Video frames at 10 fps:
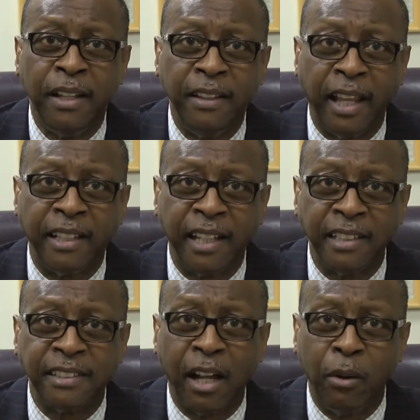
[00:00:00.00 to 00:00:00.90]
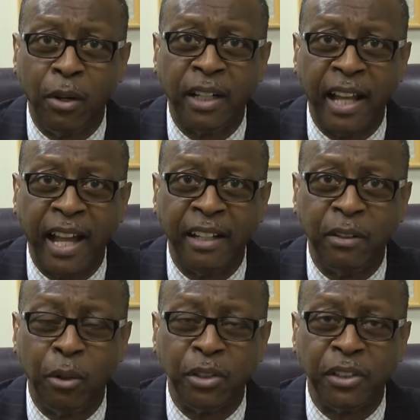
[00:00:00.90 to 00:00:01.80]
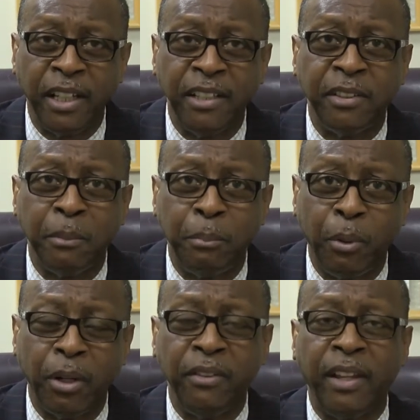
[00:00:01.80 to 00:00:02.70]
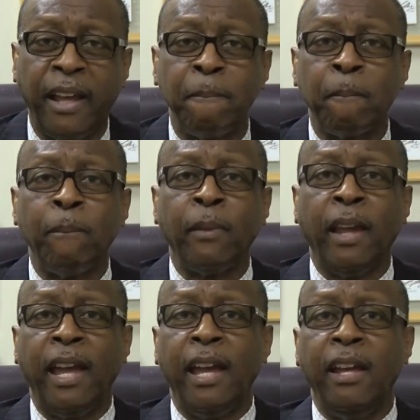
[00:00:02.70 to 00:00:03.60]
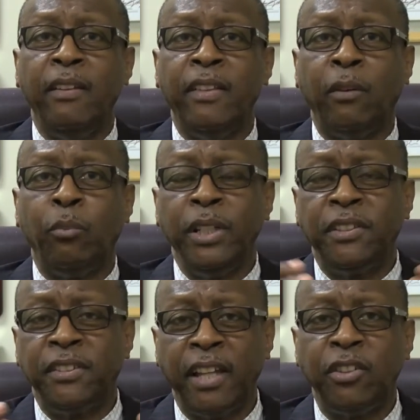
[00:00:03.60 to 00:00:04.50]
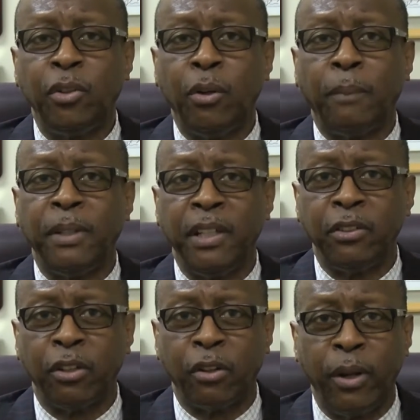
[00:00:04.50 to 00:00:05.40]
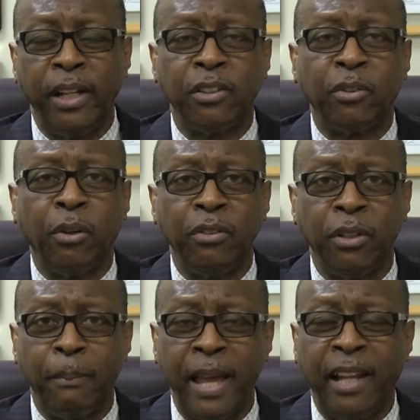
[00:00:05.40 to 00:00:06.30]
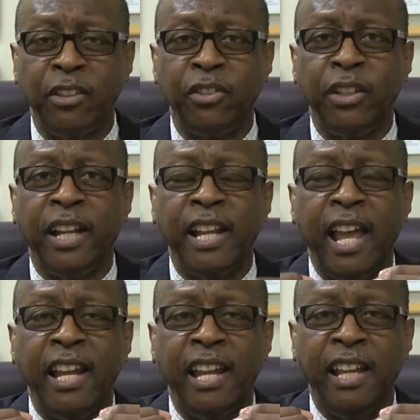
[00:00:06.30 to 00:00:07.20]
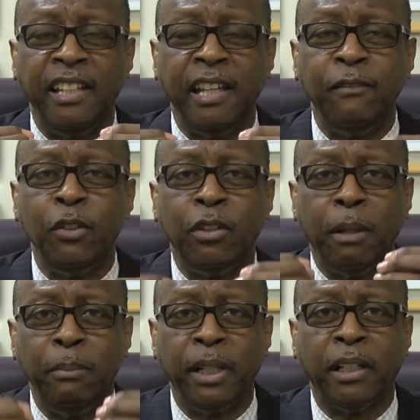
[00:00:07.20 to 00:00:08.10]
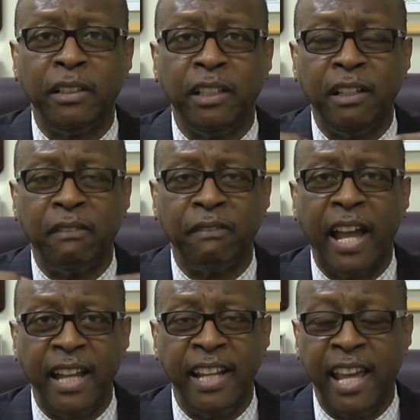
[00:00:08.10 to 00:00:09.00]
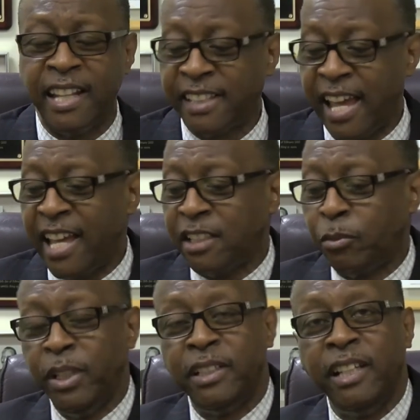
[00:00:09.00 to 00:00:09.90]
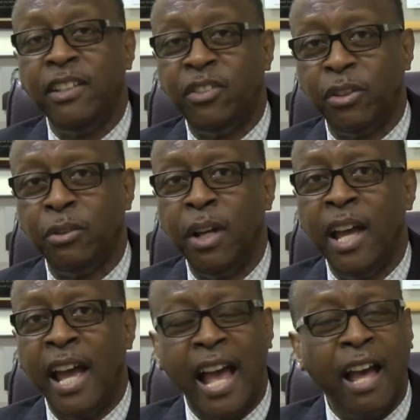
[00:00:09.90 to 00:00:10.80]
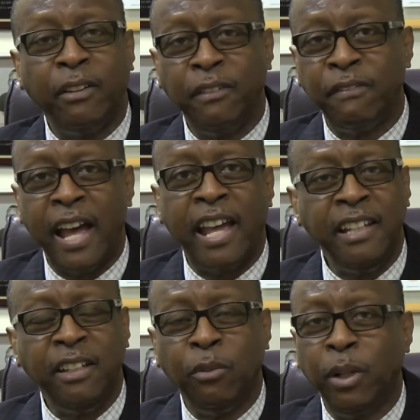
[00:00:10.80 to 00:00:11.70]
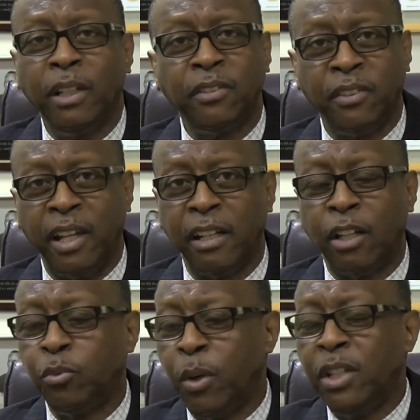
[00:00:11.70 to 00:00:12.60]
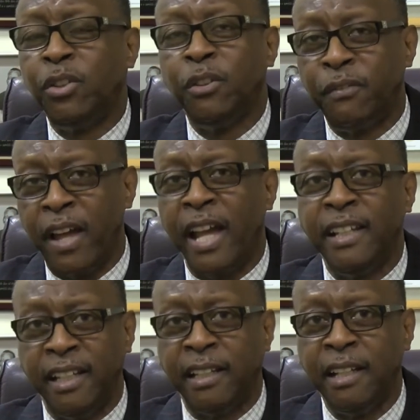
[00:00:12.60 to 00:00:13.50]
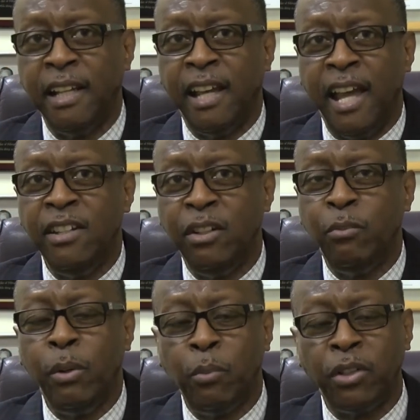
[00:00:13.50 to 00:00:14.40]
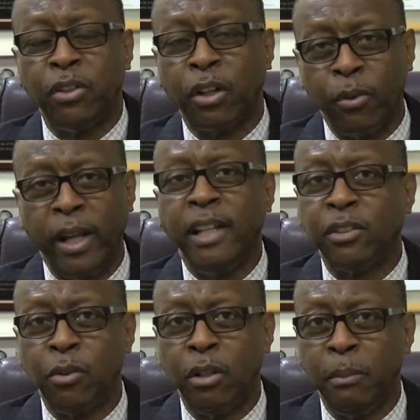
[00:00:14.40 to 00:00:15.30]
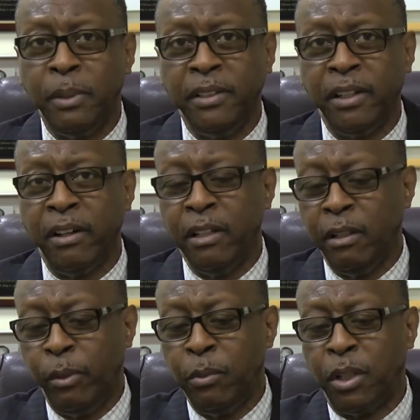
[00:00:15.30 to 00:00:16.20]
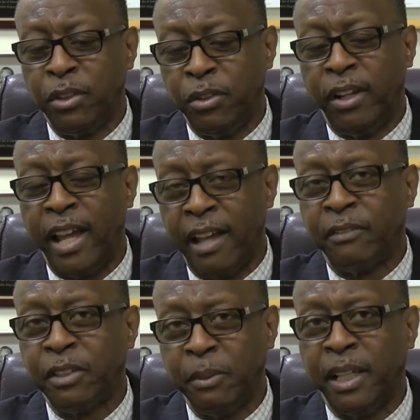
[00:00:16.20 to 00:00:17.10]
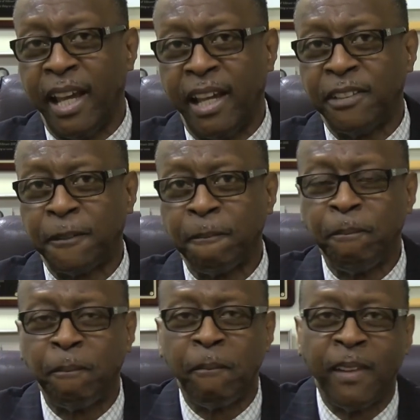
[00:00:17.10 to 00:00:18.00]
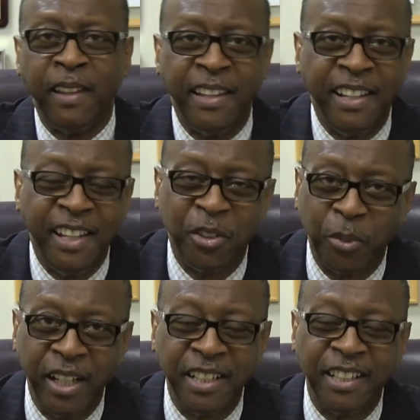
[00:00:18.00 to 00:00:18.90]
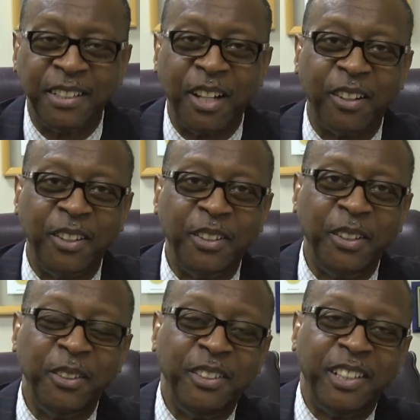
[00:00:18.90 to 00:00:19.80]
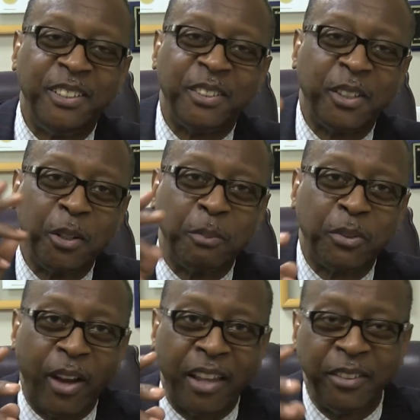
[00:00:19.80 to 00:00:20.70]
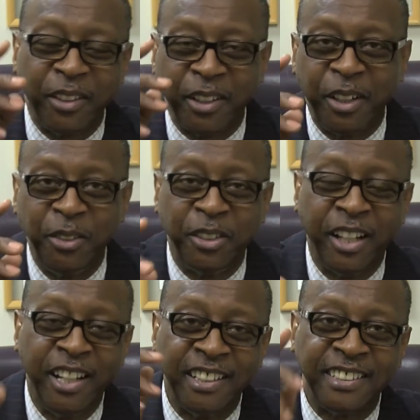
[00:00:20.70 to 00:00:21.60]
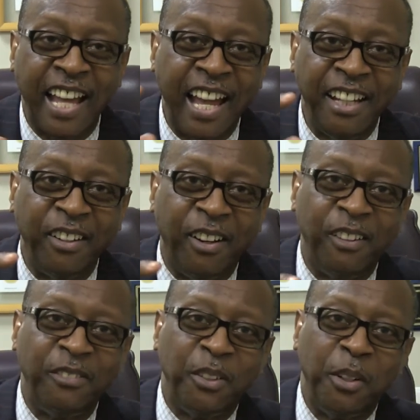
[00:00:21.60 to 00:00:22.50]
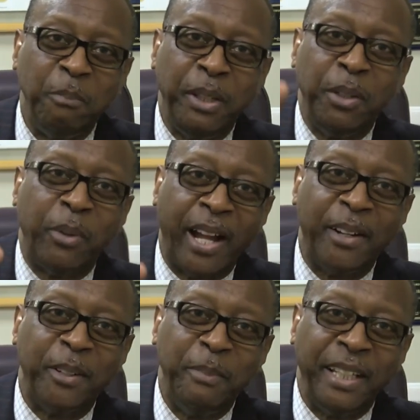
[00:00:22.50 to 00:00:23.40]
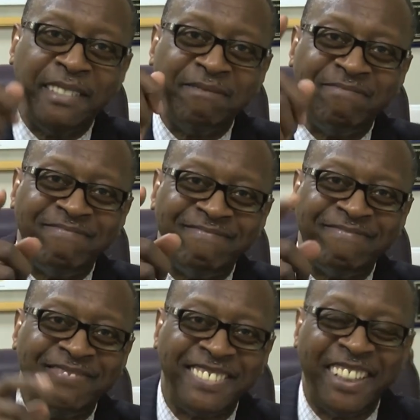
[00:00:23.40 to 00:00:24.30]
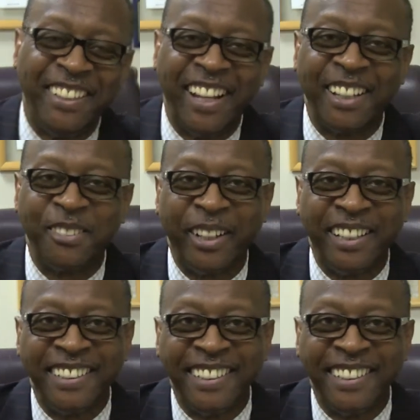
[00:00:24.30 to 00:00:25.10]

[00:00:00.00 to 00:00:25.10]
that takes our online course. It is important that we set you up to get your credit score and your balance sheet and give you the ability to finance as we teach you how to find the real estate. Because once you find it, and we want your credit score to be there and we want you to have some cash. It's really good talking to you. This is Herb Strather, your coach, signing off on BYOB. See you next week.